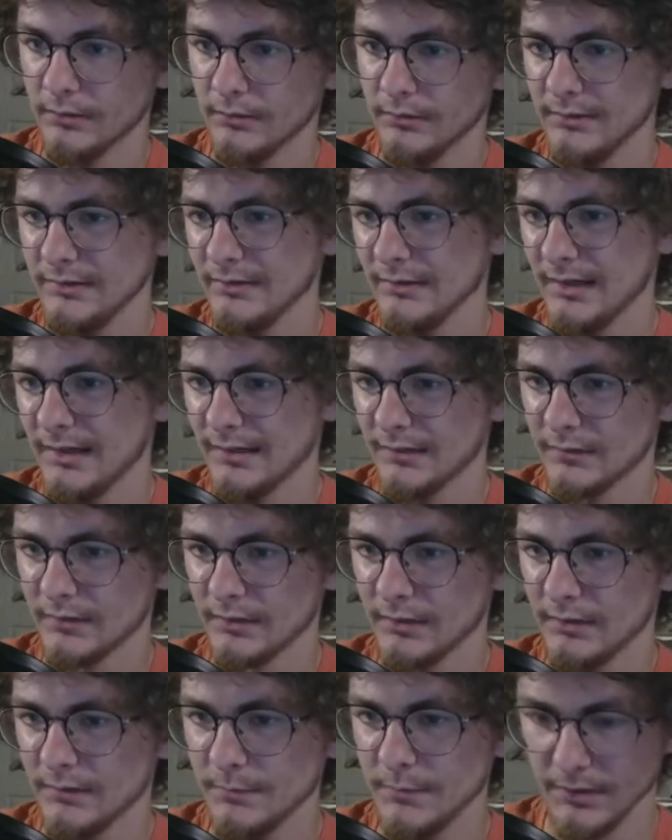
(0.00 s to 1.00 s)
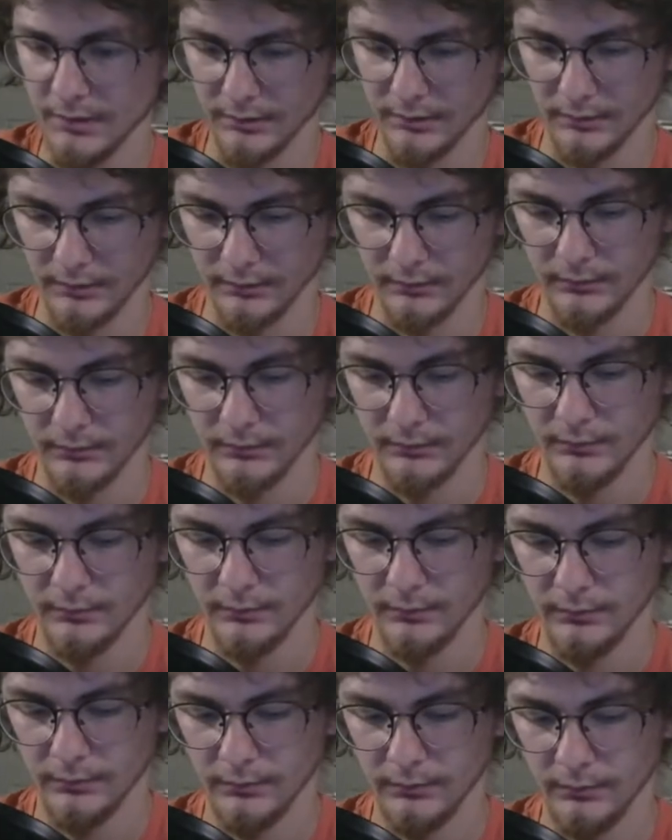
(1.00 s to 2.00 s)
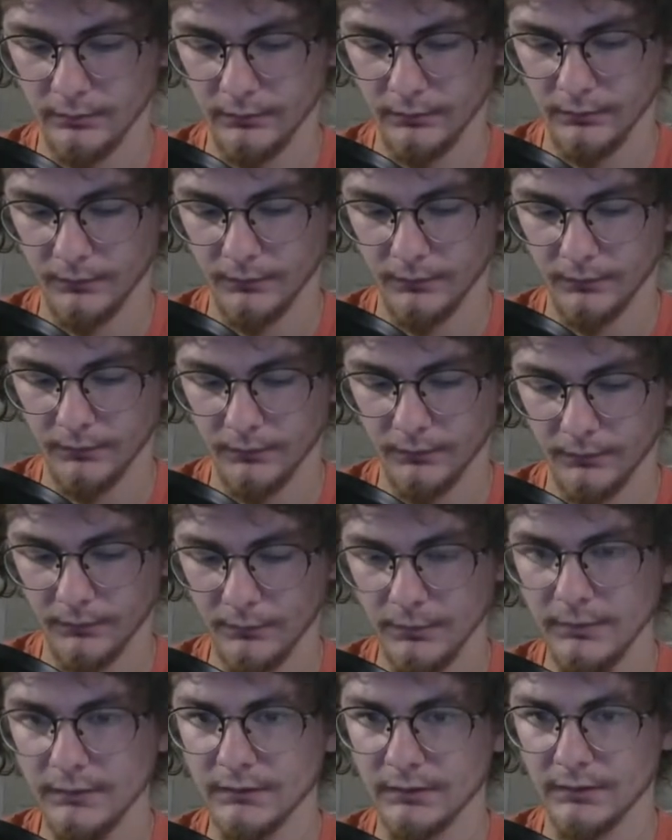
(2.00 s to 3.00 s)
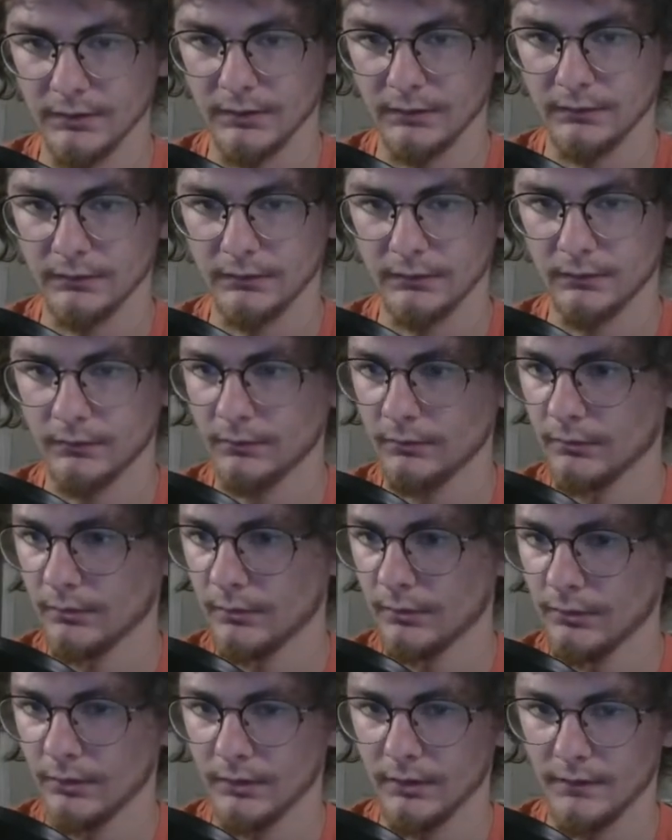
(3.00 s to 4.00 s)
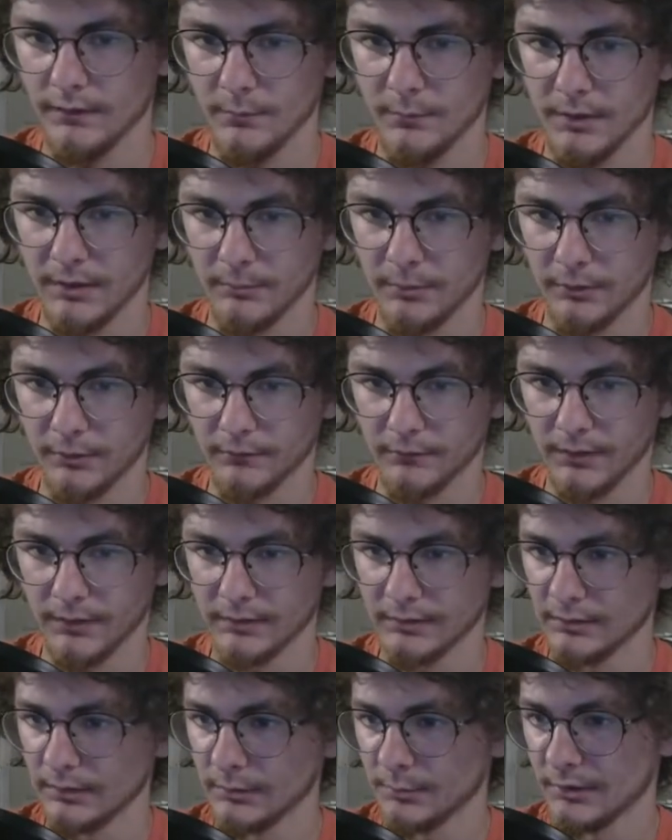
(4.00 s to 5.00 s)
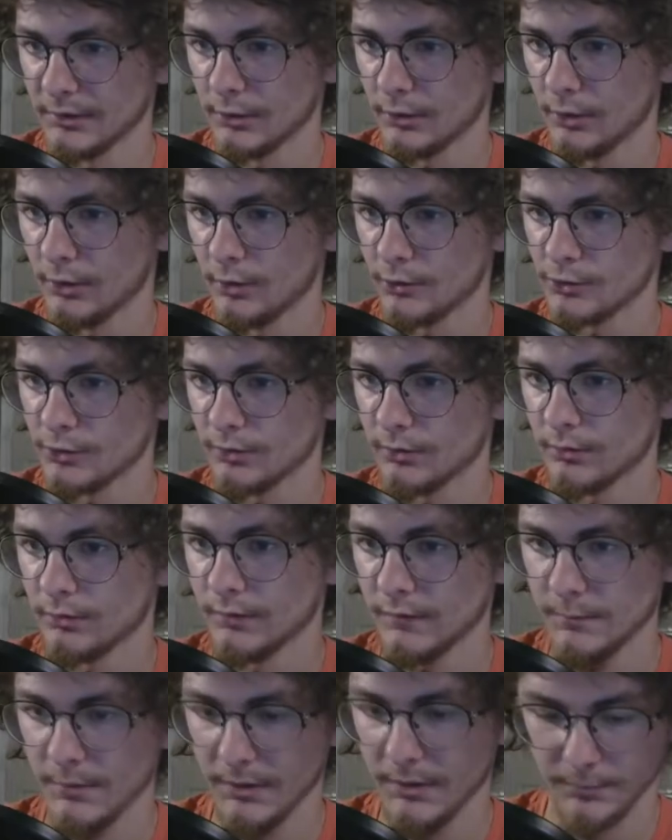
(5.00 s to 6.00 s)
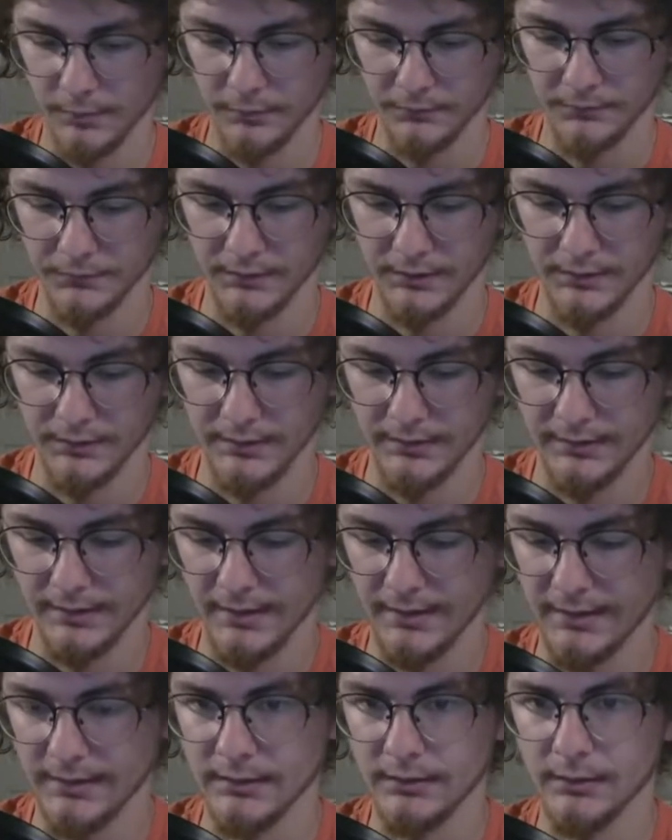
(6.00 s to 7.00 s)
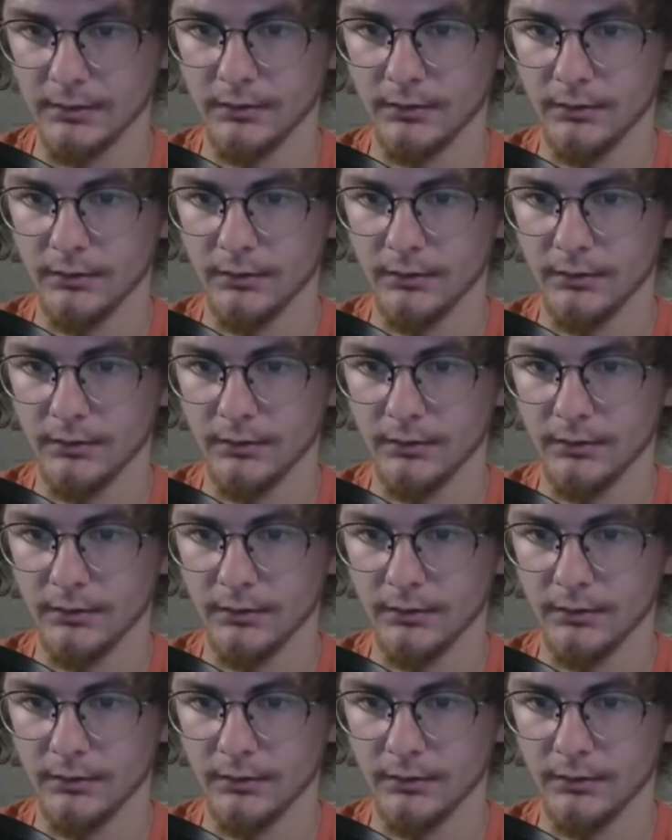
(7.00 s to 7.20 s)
Actually, let's make it a 36, and then make butterfly a little bit larger. Let's make butterfly like 80.